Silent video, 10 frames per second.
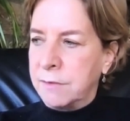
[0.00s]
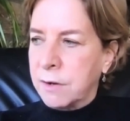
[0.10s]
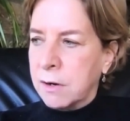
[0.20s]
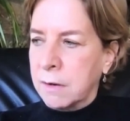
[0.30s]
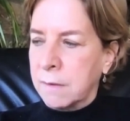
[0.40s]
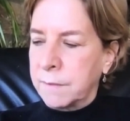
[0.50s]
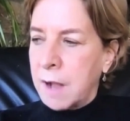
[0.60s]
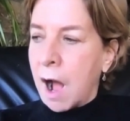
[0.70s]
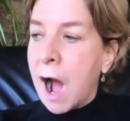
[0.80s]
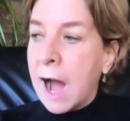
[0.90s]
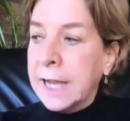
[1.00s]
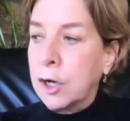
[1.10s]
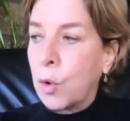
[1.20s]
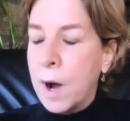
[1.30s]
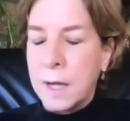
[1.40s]
are high
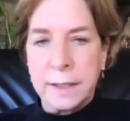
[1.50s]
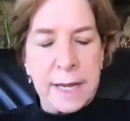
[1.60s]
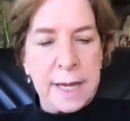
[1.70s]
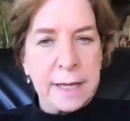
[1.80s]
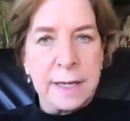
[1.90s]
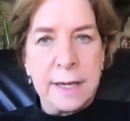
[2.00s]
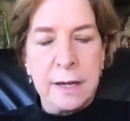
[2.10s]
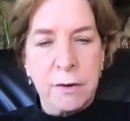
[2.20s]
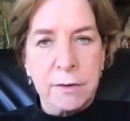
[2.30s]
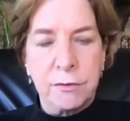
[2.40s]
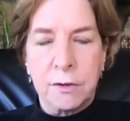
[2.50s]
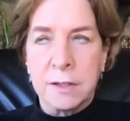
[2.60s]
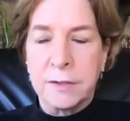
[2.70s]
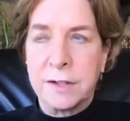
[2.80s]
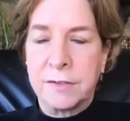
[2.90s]
quality and adhere to
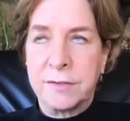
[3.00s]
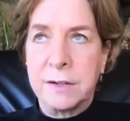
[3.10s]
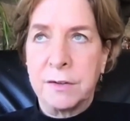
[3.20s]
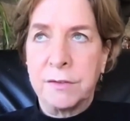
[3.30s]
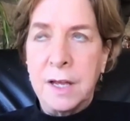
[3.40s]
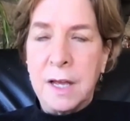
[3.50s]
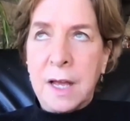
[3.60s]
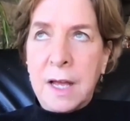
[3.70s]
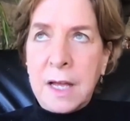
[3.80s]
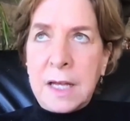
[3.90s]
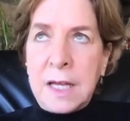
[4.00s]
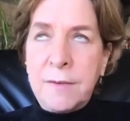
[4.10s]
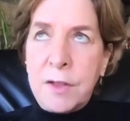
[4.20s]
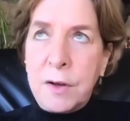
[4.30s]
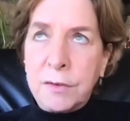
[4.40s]
journalistic standards,
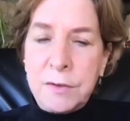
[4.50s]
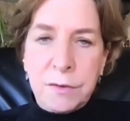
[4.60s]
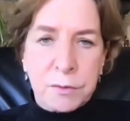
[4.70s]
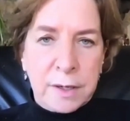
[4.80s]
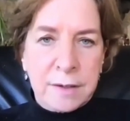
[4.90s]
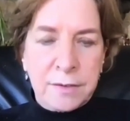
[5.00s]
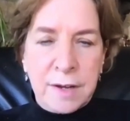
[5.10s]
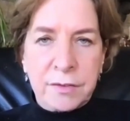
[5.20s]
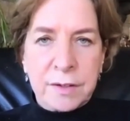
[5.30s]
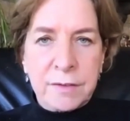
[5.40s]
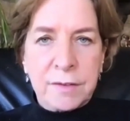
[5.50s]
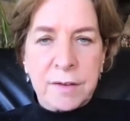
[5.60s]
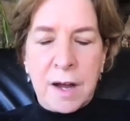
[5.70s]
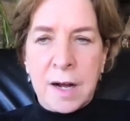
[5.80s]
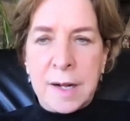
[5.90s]
even those news organizations
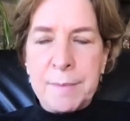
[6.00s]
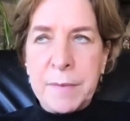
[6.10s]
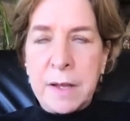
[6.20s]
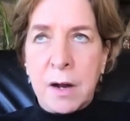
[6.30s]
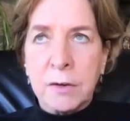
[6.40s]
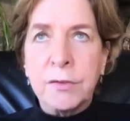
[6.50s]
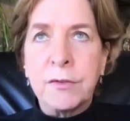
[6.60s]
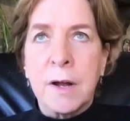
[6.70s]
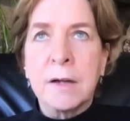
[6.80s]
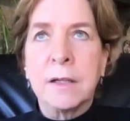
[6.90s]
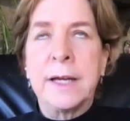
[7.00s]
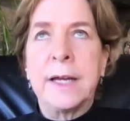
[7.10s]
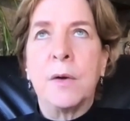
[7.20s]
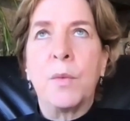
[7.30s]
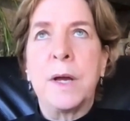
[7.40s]
are
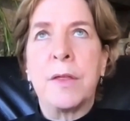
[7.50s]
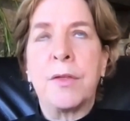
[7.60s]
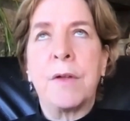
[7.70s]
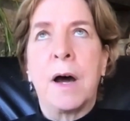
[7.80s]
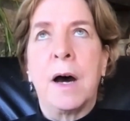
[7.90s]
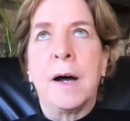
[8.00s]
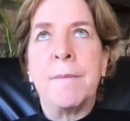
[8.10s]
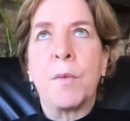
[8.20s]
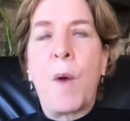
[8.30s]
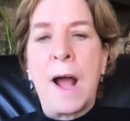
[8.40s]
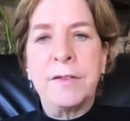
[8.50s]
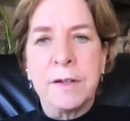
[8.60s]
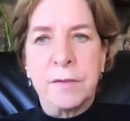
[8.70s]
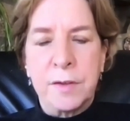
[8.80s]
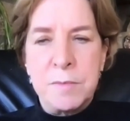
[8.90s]
struggling with rising
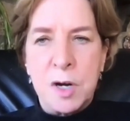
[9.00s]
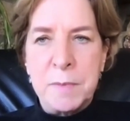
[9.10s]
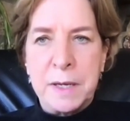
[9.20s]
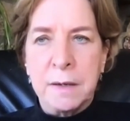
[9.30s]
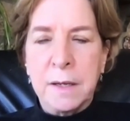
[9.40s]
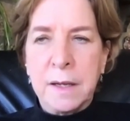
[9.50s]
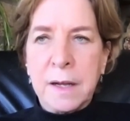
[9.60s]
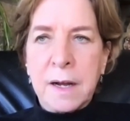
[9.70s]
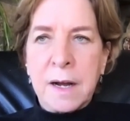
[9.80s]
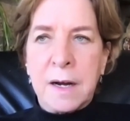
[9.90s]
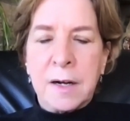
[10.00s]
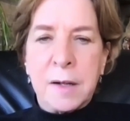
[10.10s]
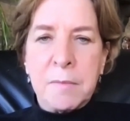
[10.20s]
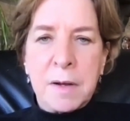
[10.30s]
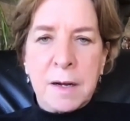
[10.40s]
to the moment
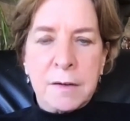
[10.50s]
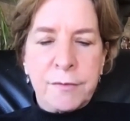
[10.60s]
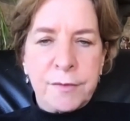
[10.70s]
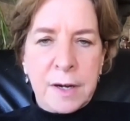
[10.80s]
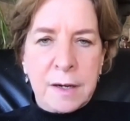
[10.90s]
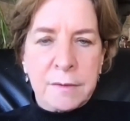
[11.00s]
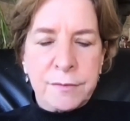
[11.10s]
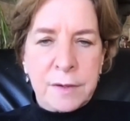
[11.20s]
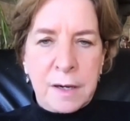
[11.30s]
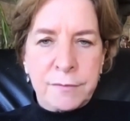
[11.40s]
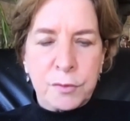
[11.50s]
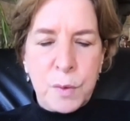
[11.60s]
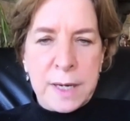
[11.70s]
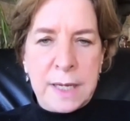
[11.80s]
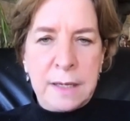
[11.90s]
of
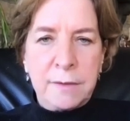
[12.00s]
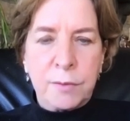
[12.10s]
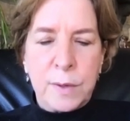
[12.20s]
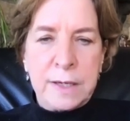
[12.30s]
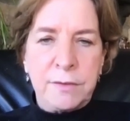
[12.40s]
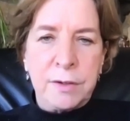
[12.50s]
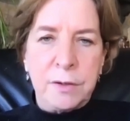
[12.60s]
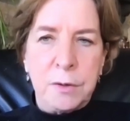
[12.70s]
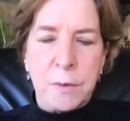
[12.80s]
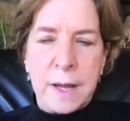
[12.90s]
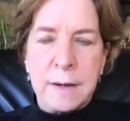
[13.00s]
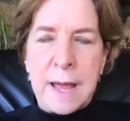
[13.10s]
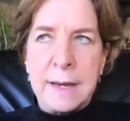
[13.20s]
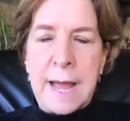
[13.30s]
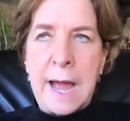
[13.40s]
2022
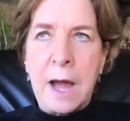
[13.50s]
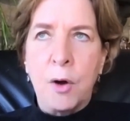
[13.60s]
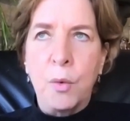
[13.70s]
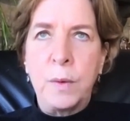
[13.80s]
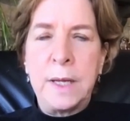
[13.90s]
and how